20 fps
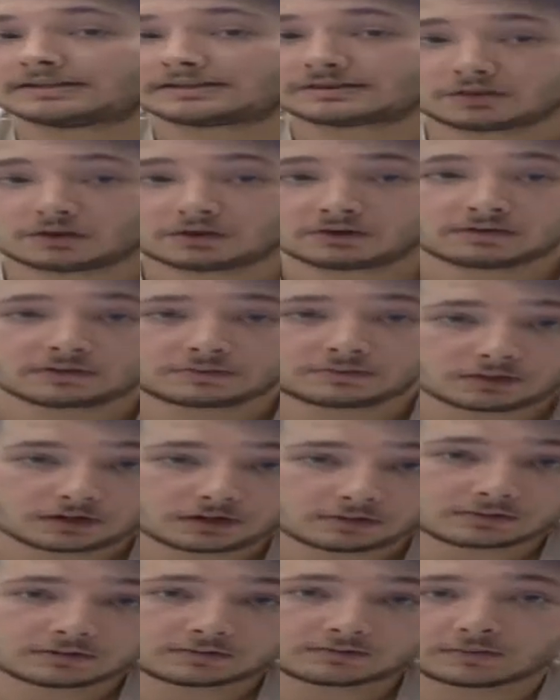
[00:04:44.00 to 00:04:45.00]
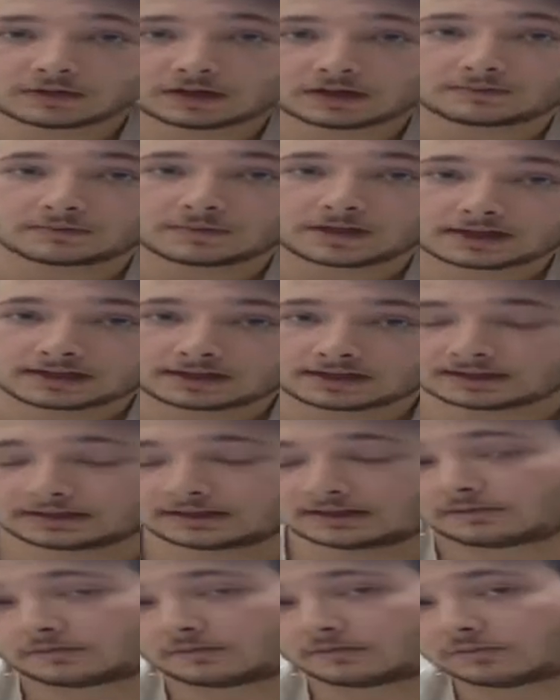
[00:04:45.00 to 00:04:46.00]
solve a problem by
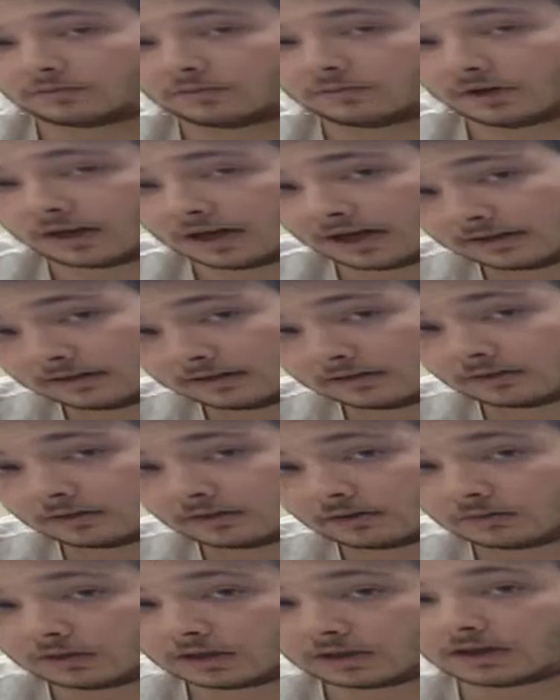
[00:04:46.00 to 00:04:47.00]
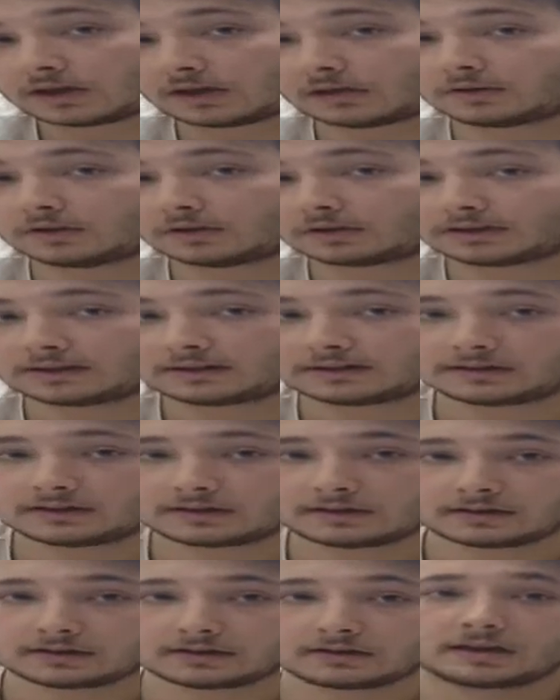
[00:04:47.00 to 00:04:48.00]
making brainstorming about the
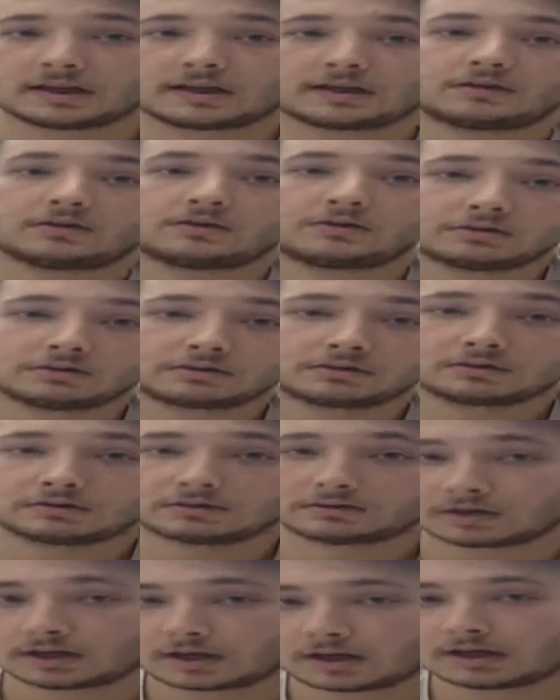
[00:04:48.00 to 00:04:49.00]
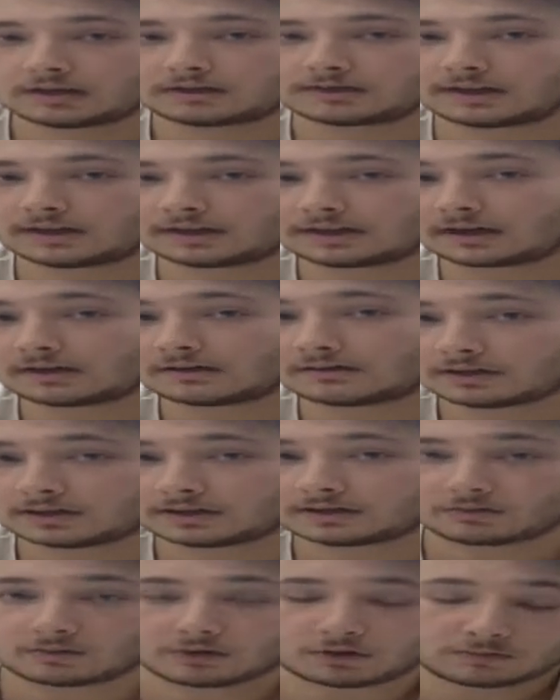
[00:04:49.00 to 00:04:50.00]
decision, and also they can
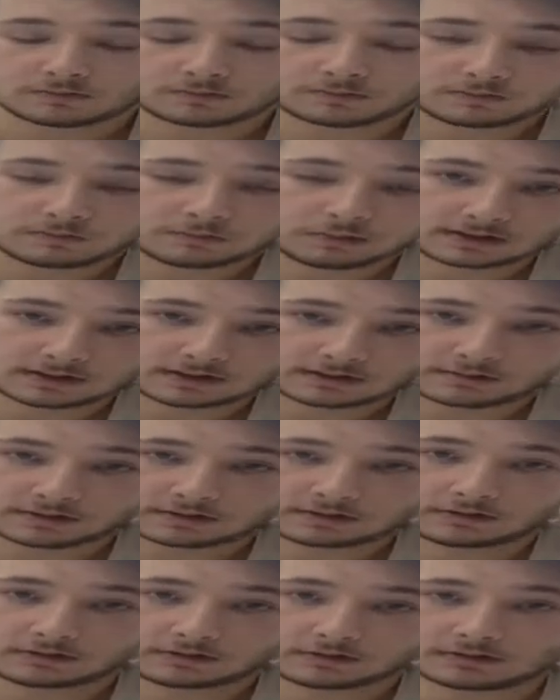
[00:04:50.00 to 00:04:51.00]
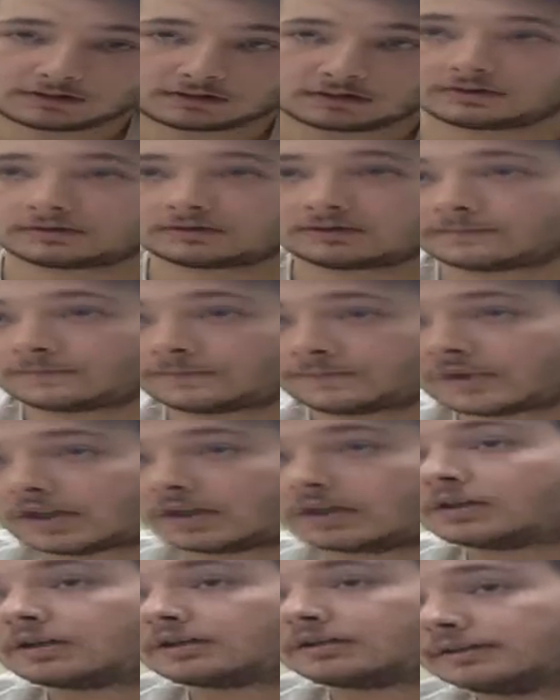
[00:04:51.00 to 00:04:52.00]
reach more possible solutions.
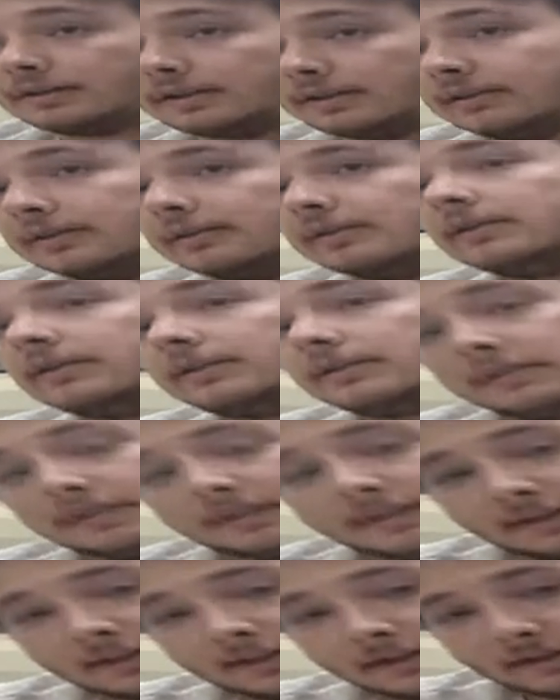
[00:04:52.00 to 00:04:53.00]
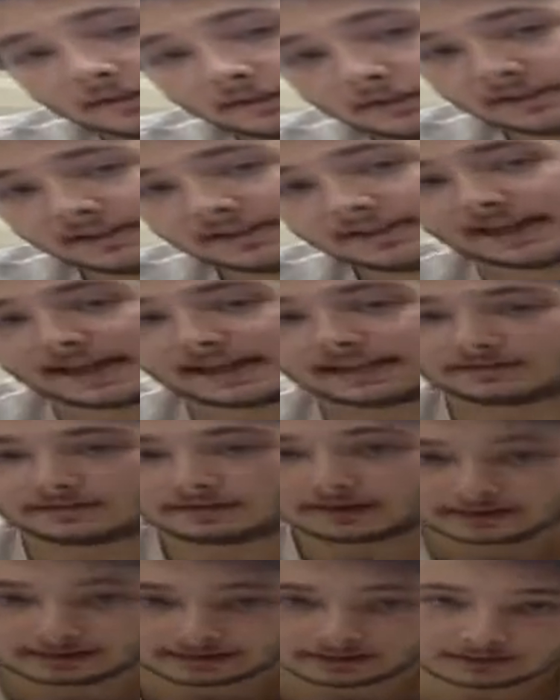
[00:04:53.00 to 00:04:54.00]
These
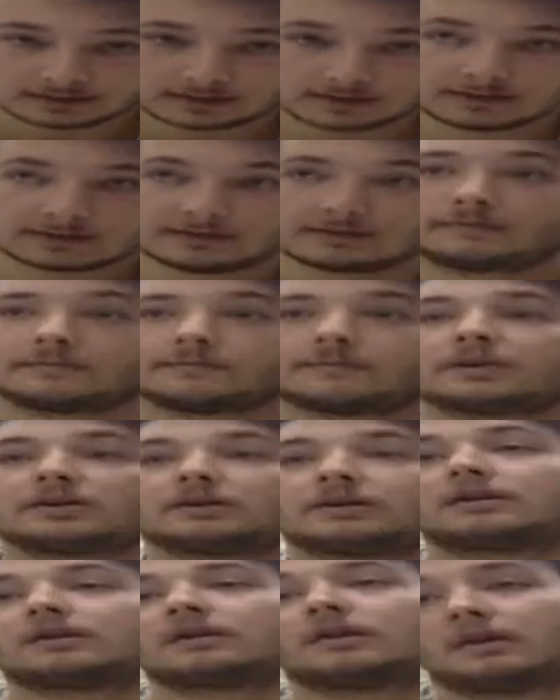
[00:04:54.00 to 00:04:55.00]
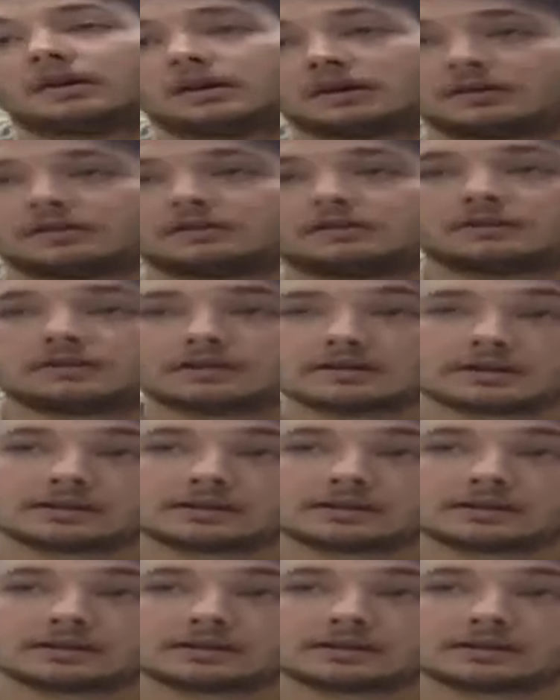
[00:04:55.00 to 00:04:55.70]
advantages are